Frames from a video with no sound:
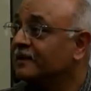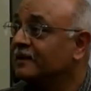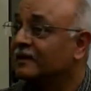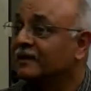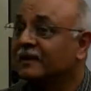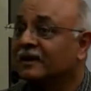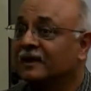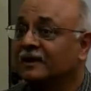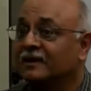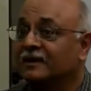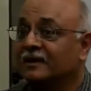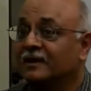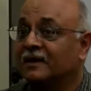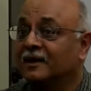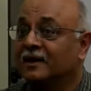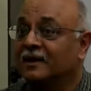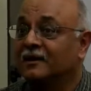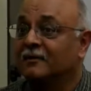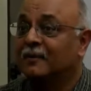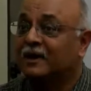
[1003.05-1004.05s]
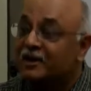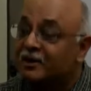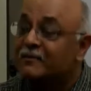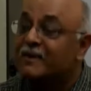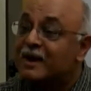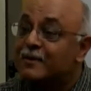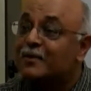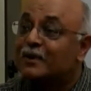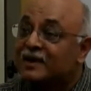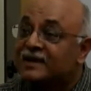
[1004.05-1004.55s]
Okay? But
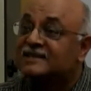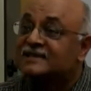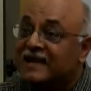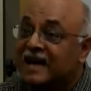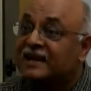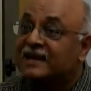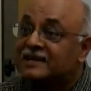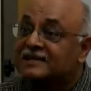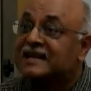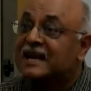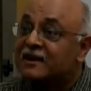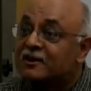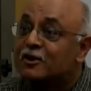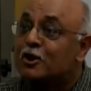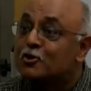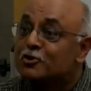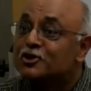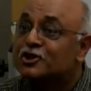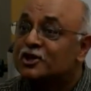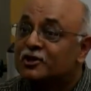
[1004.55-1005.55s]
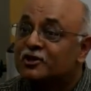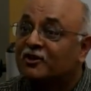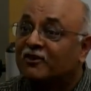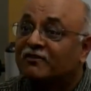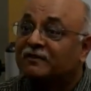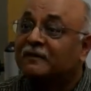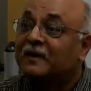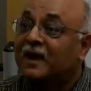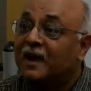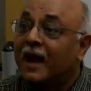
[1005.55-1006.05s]
remember, it's that, it's that notion
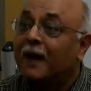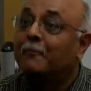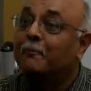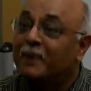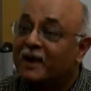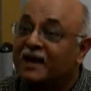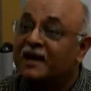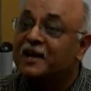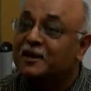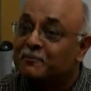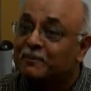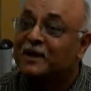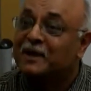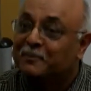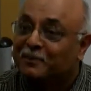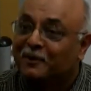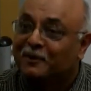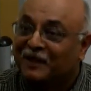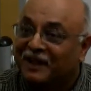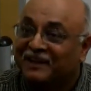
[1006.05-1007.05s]
of a billion people